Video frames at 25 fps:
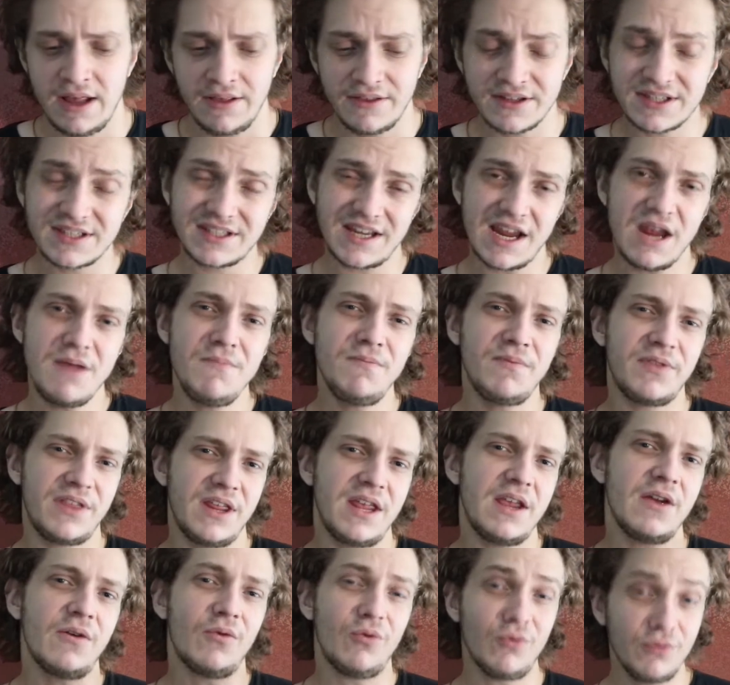The same
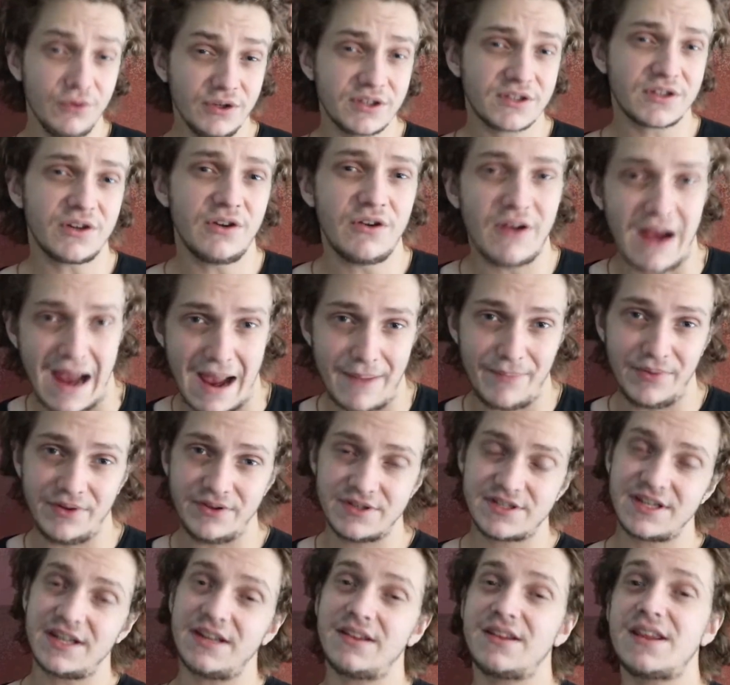thing also
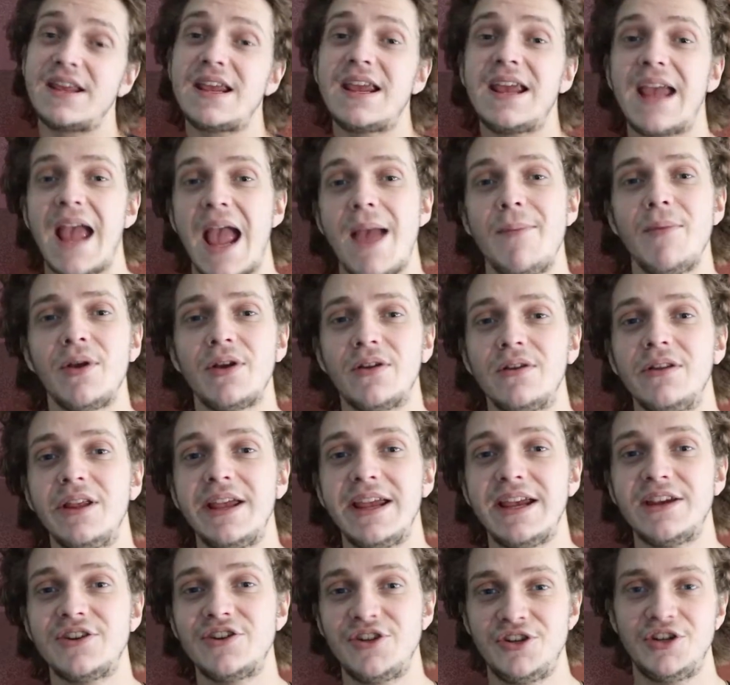happens in the
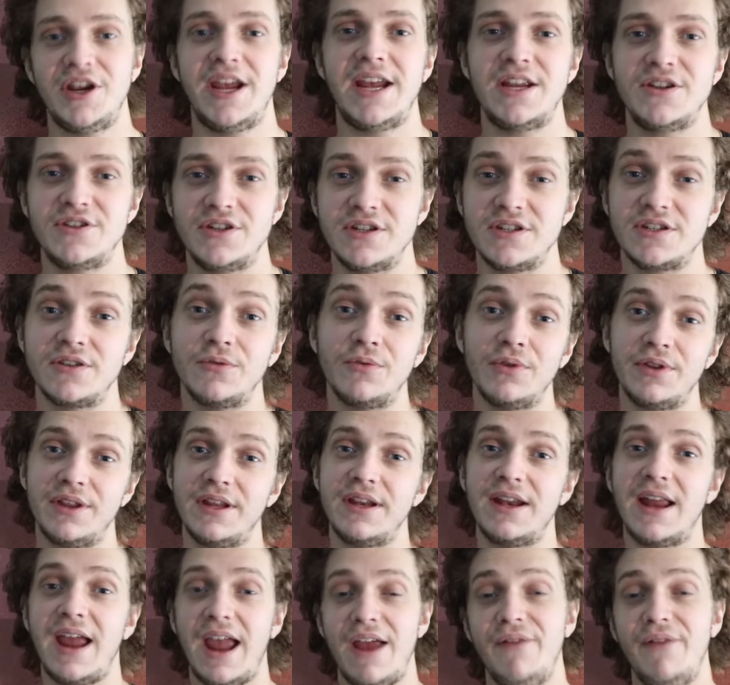chemical exchanges within